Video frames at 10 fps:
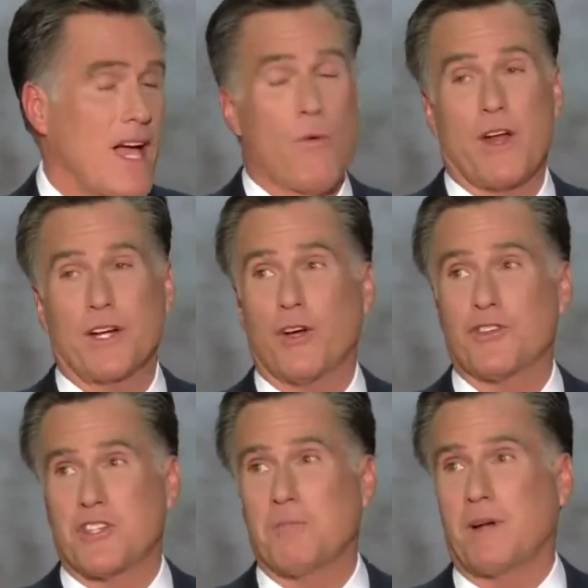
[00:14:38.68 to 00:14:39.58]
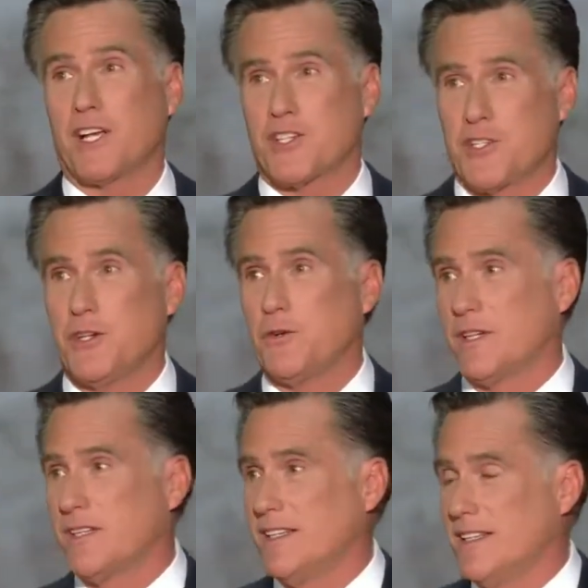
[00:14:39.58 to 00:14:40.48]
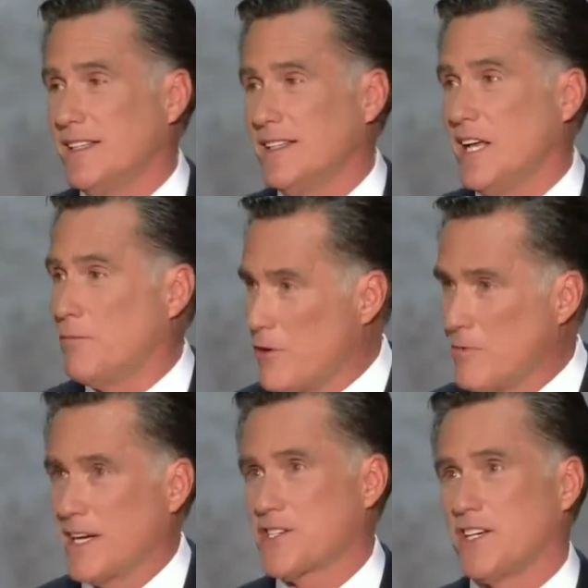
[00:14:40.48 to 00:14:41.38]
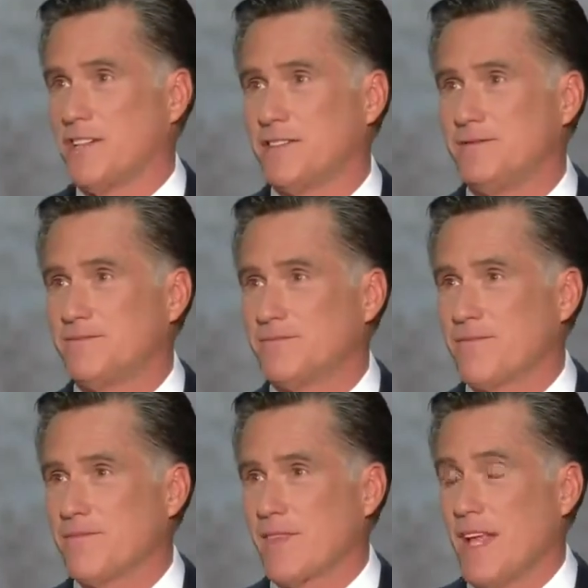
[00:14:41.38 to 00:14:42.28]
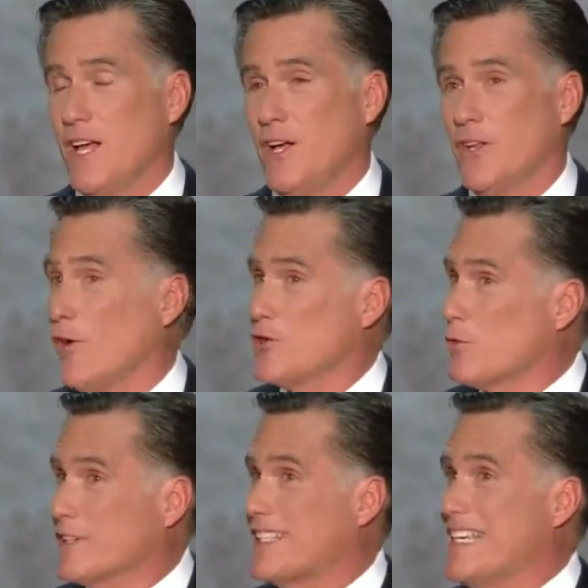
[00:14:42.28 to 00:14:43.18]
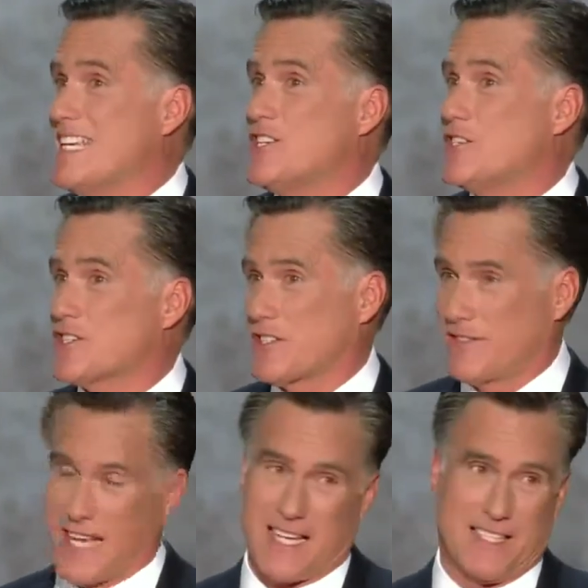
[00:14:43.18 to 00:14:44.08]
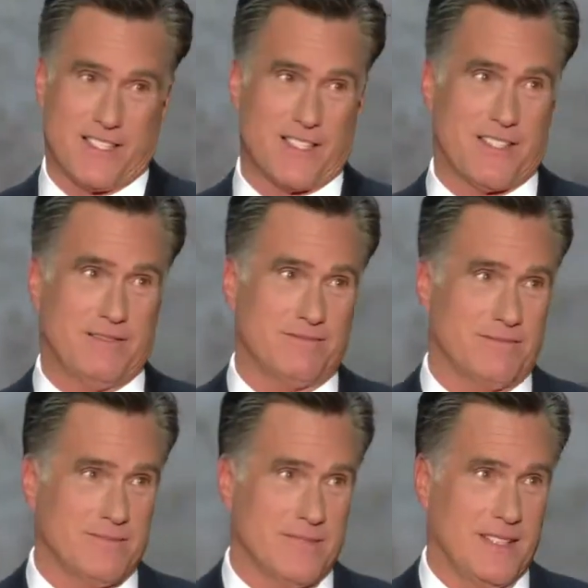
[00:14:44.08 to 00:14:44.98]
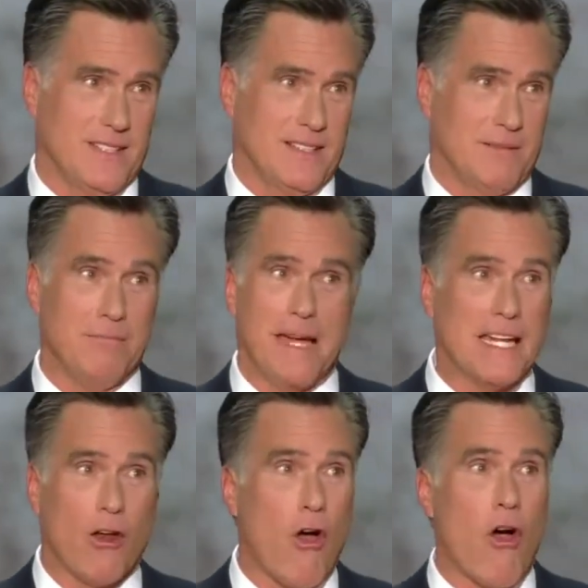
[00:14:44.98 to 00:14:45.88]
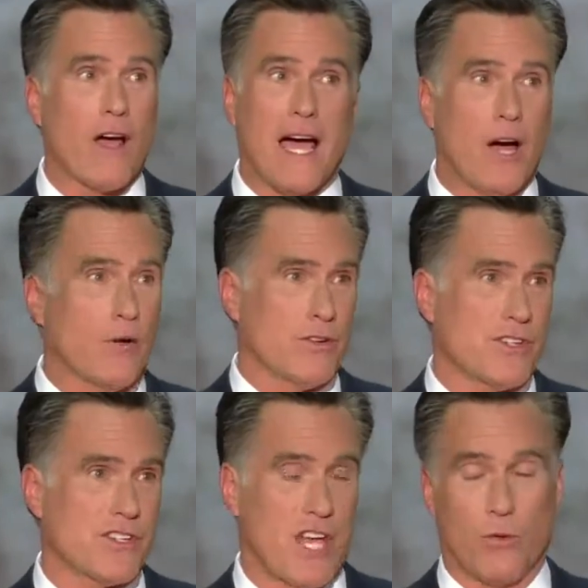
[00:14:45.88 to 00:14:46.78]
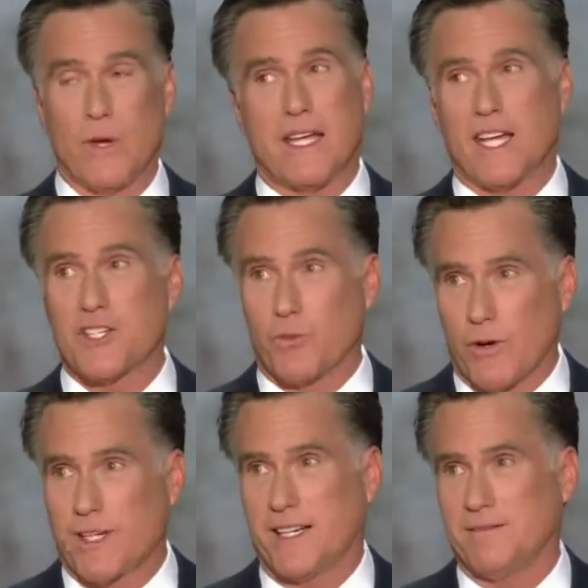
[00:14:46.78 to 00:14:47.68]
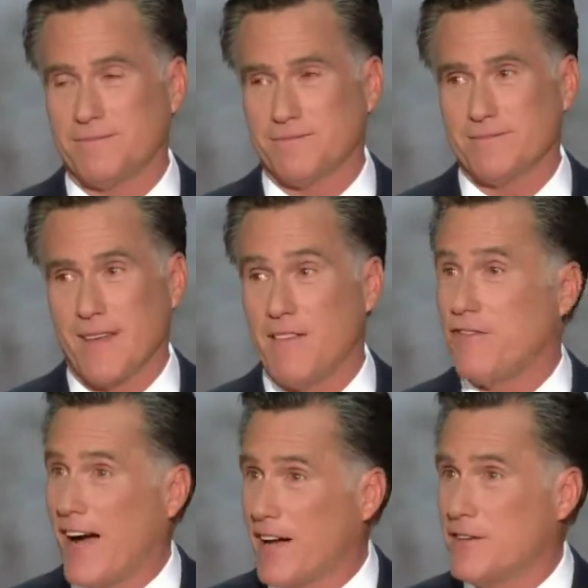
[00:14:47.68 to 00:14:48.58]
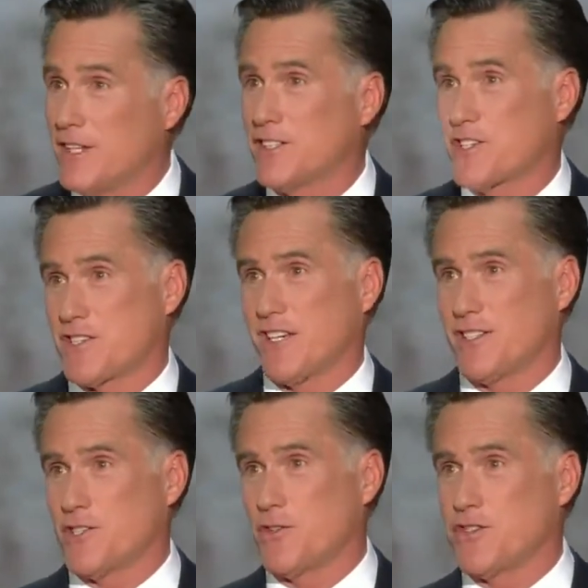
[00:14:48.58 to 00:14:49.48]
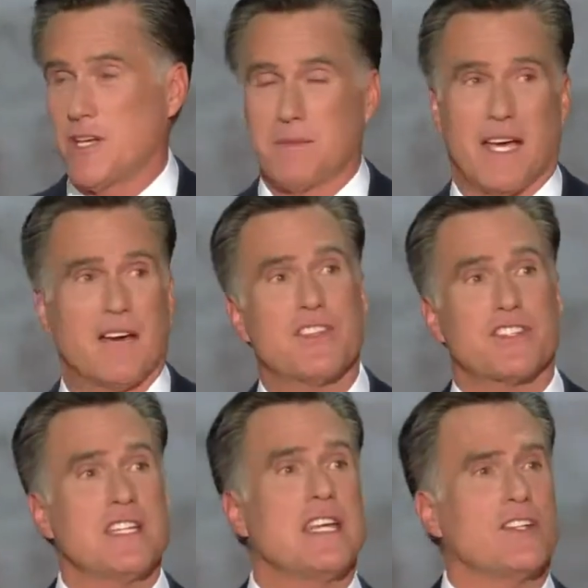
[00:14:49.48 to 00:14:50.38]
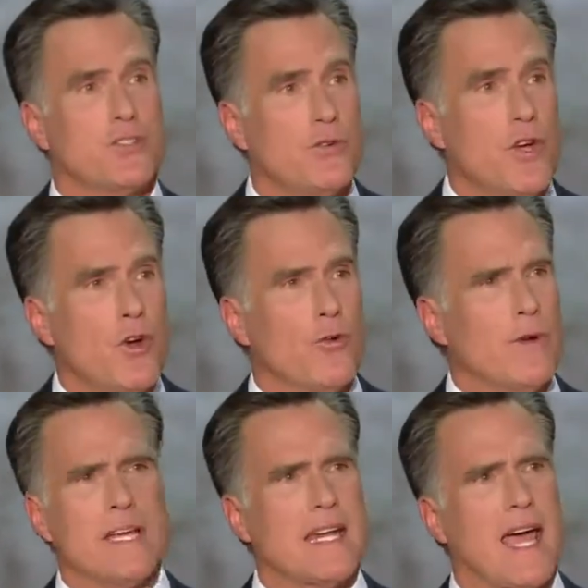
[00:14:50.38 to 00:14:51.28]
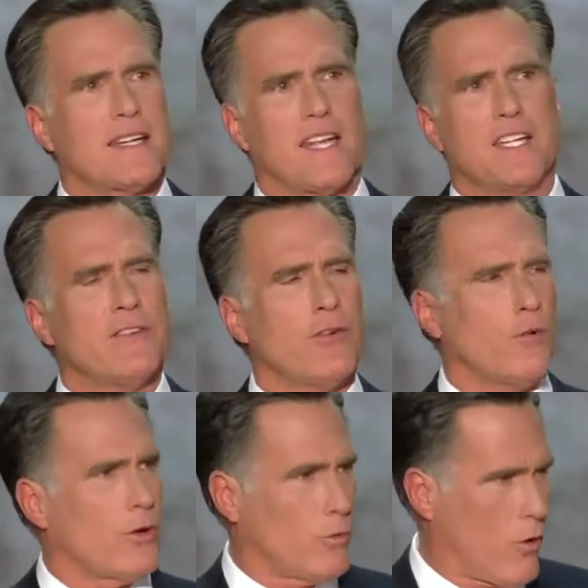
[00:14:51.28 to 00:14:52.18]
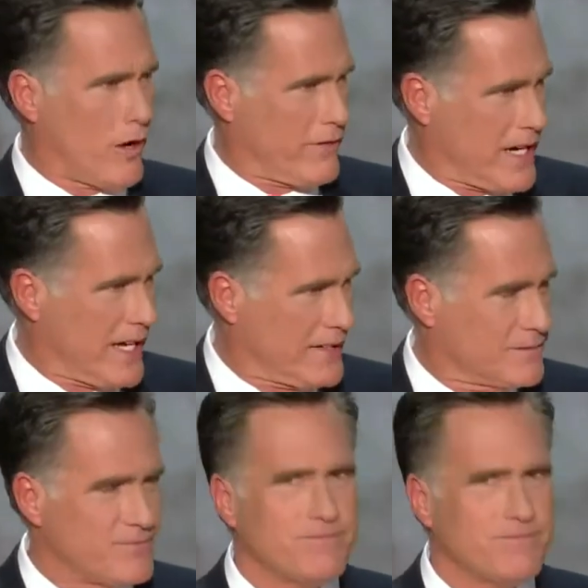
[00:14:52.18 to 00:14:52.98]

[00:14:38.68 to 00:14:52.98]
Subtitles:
I wanted to go someplace new and prove myself. Those weren't the easiest of days. Many long hours and weekends working, 5 young sons who seemed to have this need to reenact a different world war every night.